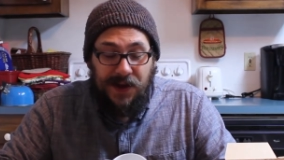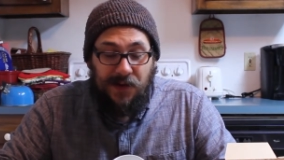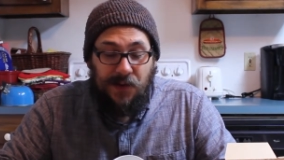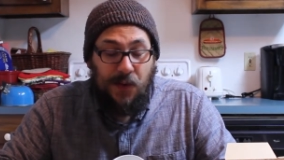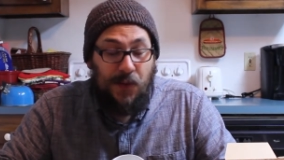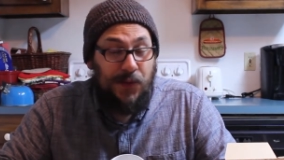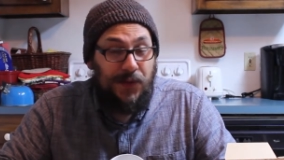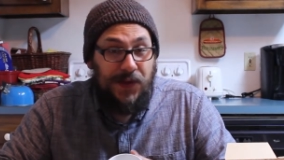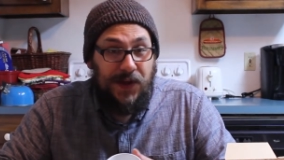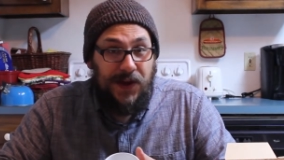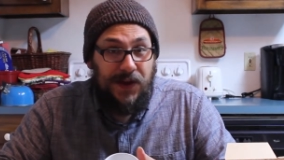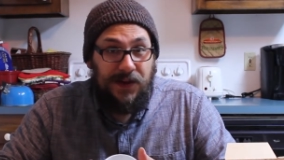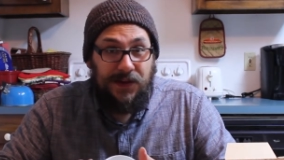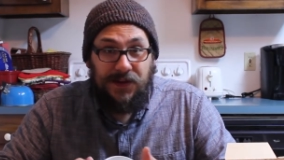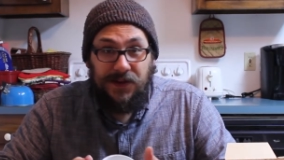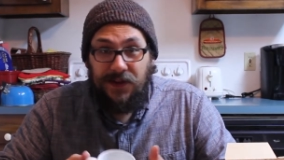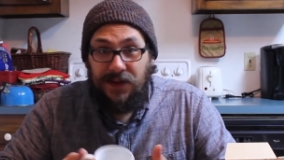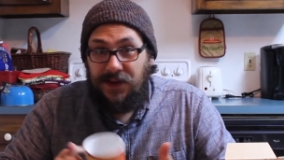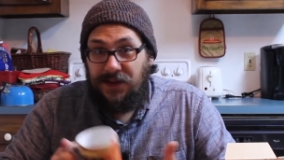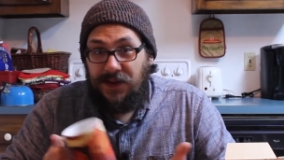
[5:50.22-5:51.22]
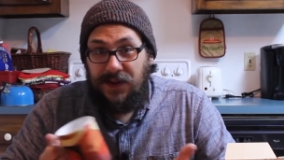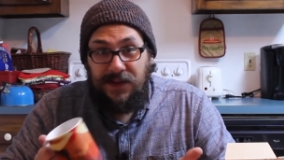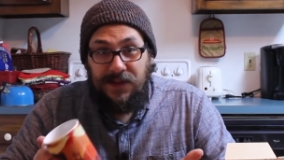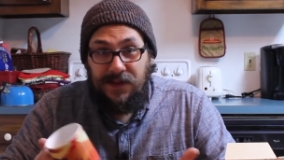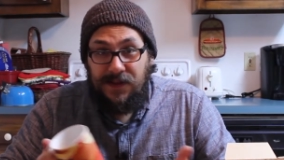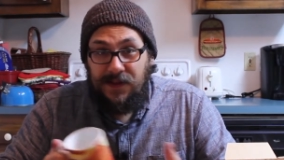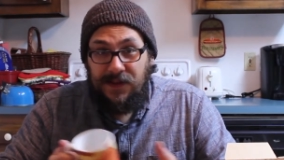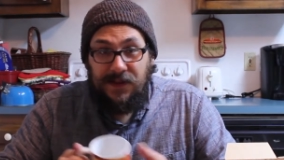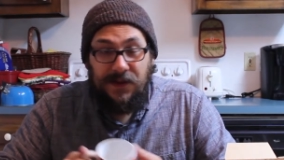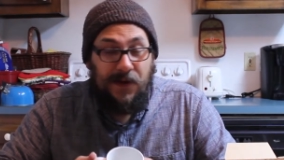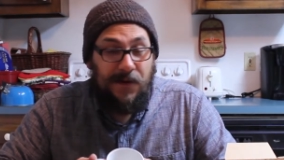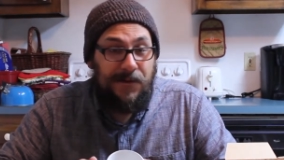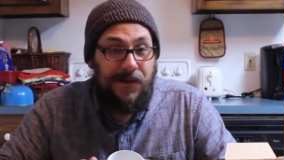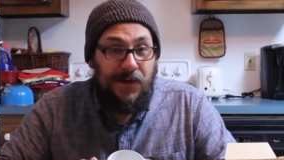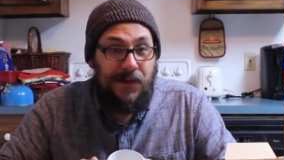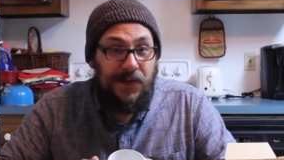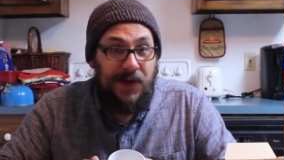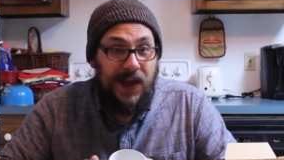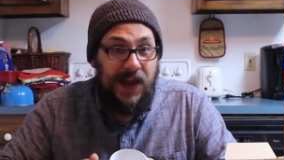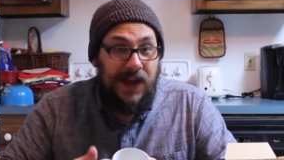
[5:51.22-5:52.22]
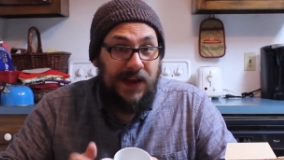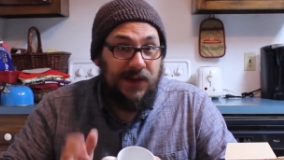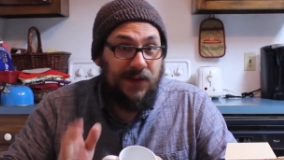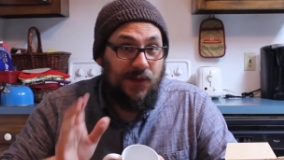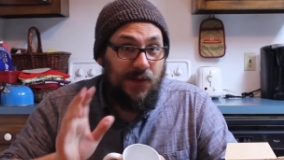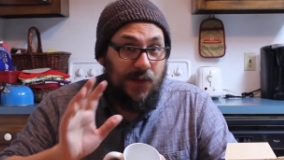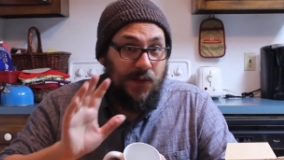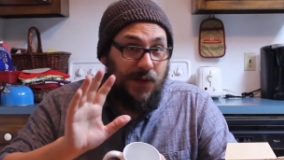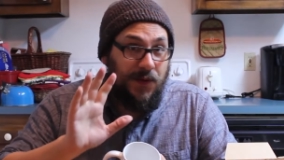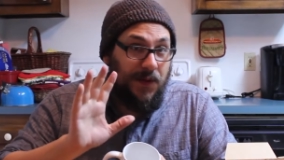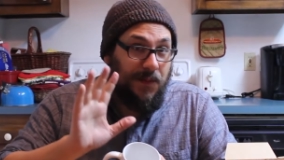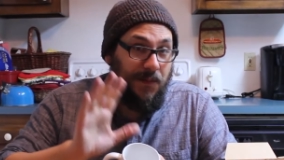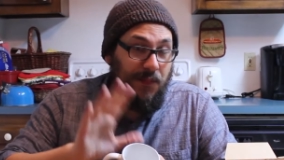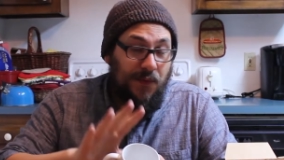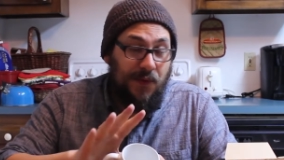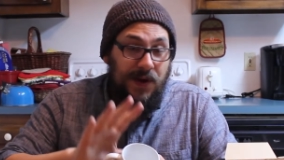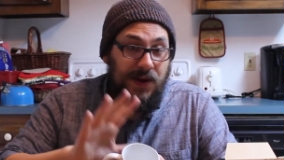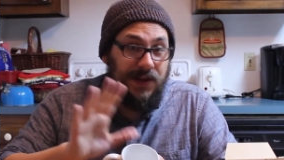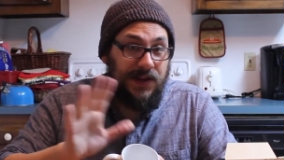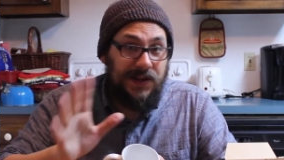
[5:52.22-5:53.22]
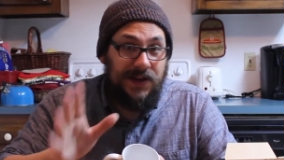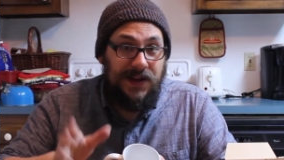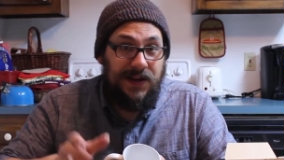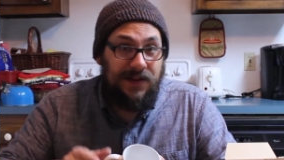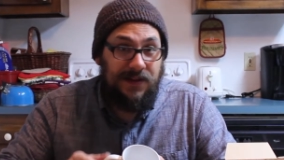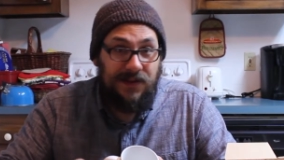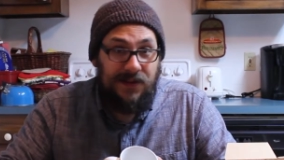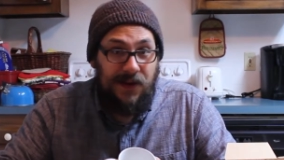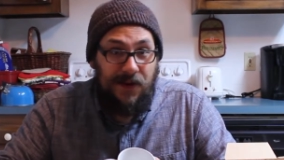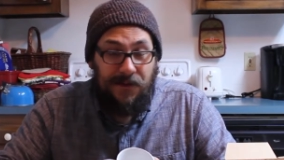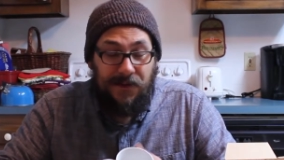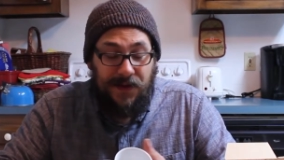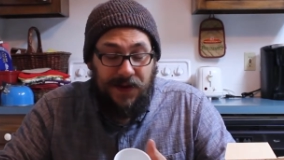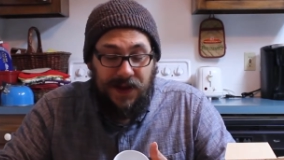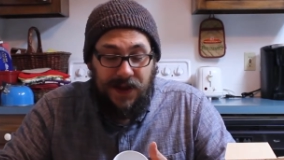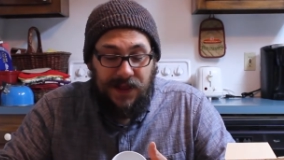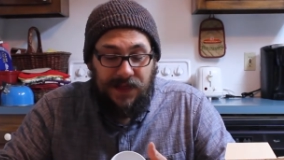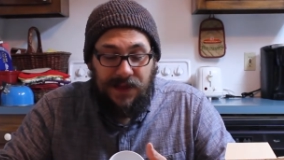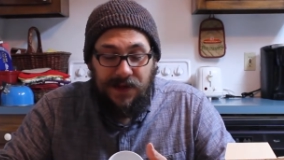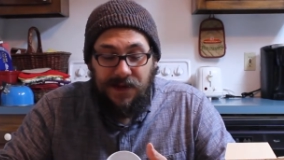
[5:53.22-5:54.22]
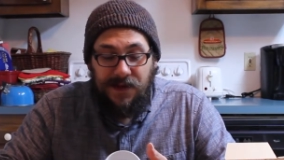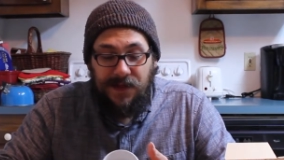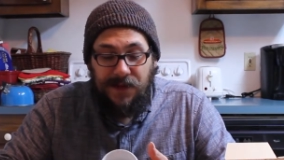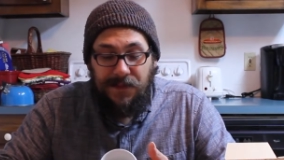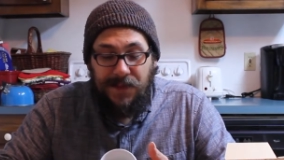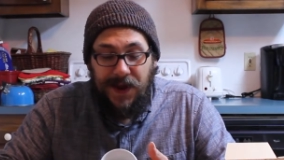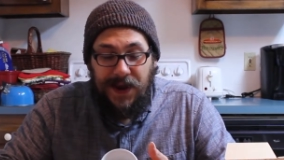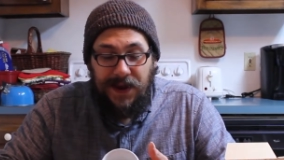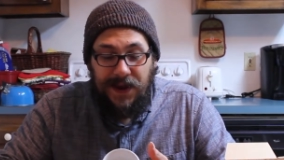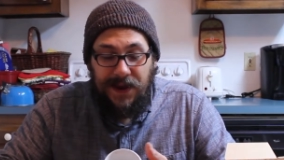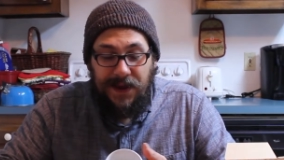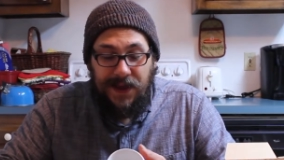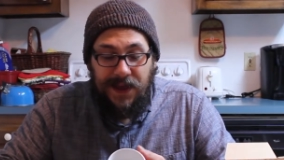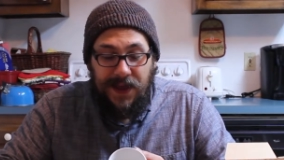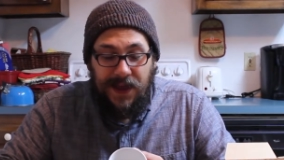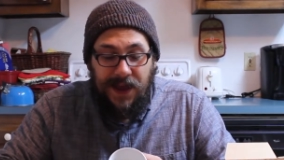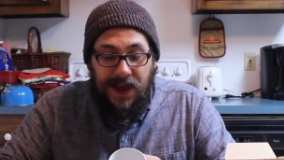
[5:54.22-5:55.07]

cool things. Like I said, cell phone case or the print itself. You can get the, the painting.